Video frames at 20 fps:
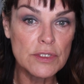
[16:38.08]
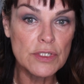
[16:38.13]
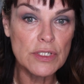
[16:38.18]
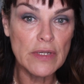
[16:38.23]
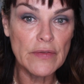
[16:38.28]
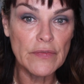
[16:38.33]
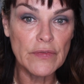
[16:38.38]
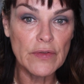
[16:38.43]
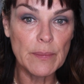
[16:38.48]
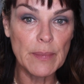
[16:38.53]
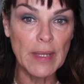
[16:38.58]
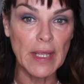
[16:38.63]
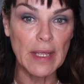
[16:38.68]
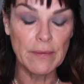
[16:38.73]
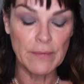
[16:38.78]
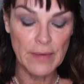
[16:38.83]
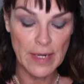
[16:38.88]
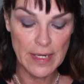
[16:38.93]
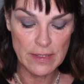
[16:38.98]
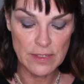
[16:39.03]
just a bit,
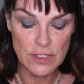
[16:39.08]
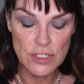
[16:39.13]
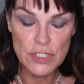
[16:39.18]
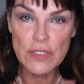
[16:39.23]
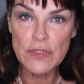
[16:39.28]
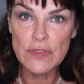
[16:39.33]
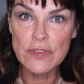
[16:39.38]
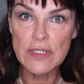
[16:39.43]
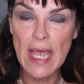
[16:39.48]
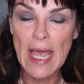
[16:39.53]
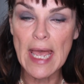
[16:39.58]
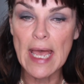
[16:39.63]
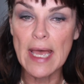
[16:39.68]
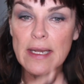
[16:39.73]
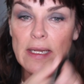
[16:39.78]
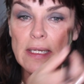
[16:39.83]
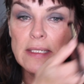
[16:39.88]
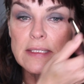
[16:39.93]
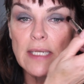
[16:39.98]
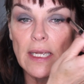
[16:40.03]
right? Just to
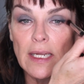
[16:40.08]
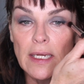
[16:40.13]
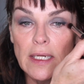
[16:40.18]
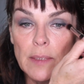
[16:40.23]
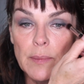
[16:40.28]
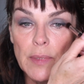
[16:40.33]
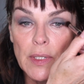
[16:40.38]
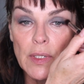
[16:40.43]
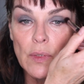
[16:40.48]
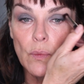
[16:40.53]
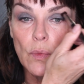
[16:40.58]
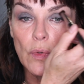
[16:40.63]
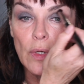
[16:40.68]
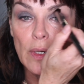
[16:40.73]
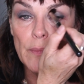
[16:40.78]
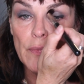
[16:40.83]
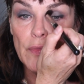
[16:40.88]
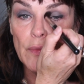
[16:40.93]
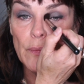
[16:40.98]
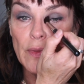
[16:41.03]
add a tiny bit of
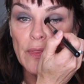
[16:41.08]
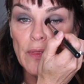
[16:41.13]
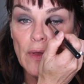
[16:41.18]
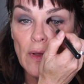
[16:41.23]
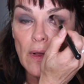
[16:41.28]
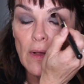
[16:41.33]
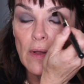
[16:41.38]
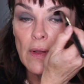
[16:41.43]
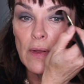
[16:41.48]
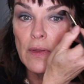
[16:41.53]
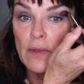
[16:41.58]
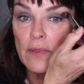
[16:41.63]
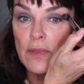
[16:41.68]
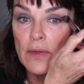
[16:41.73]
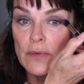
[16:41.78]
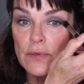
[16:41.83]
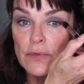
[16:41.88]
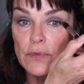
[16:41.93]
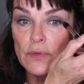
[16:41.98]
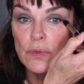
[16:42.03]
warmth with all
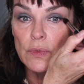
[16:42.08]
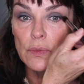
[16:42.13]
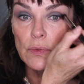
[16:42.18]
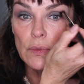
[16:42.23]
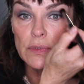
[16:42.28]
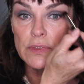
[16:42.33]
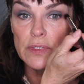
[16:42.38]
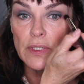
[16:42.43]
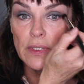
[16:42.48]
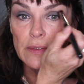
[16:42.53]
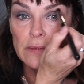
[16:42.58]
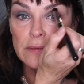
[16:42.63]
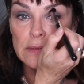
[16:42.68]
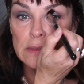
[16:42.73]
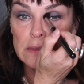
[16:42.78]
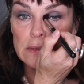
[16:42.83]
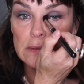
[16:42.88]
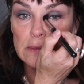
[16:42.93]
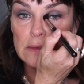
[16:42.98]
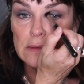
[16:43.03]
those cool
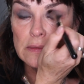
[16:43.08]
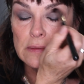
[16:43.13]
tones